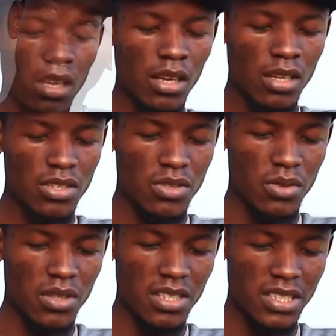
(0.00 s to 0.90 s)

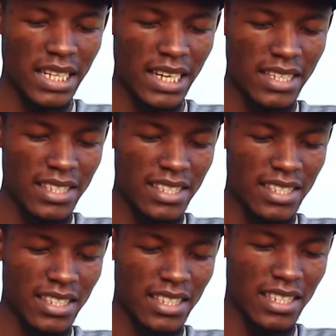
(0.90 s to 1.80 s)
So this
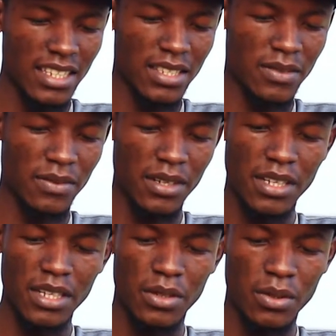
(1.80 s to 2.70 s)
lens is
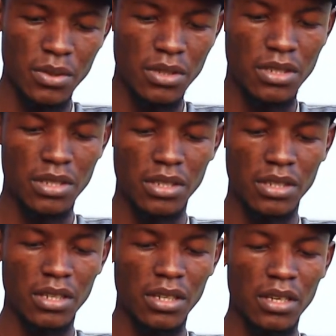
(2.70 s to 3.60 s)
very good
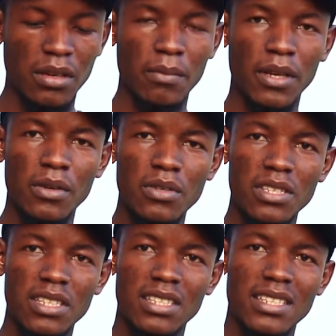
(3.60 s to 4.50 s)

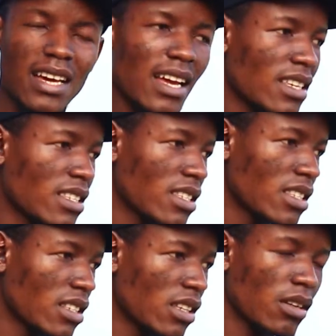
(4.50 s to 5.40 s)
because it
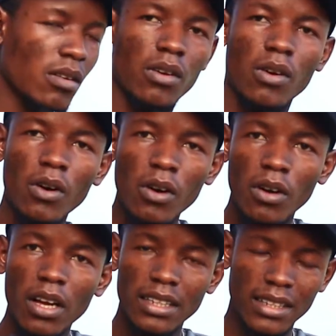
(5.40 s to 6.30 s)
does
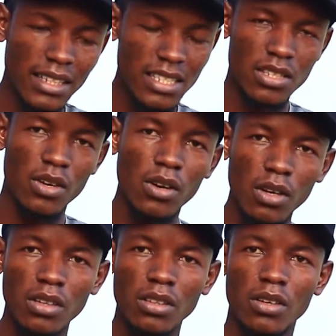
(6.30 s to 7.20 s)
at least
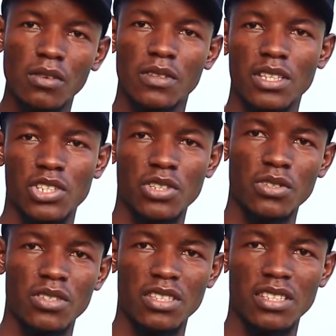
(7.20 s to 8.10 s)
all of the
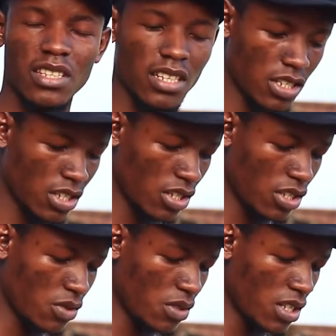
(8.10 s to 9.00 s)
shots that
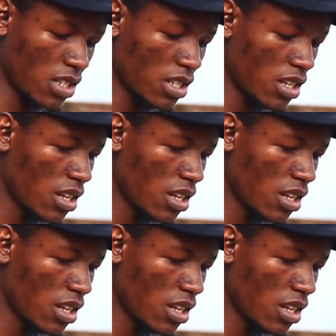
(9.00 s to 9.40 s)
you need.